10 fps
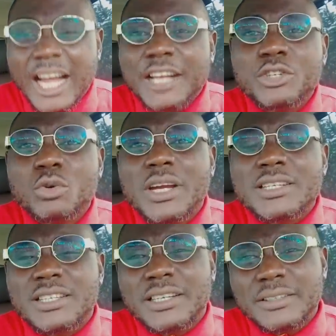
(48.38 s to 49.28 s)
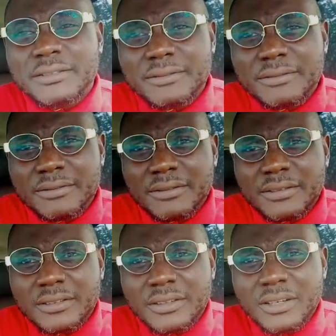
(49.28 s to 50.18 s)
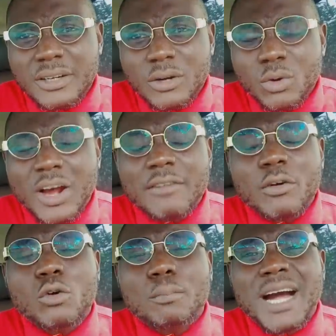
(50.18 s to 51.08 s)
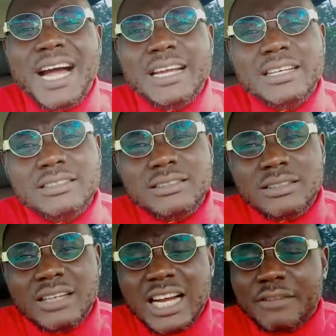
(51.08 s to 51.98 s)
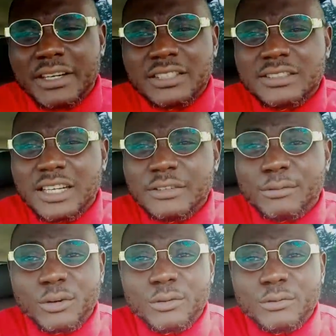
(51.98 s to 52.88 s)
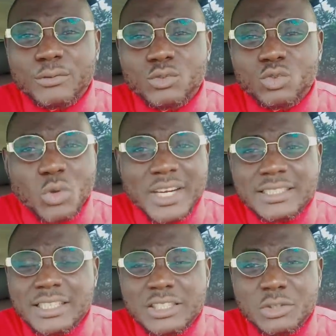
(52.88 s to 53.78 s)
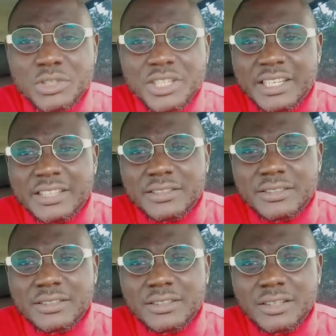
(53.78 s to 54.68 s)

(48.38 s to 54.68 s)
And USA, who have occupied Afghanistan for 20 good years,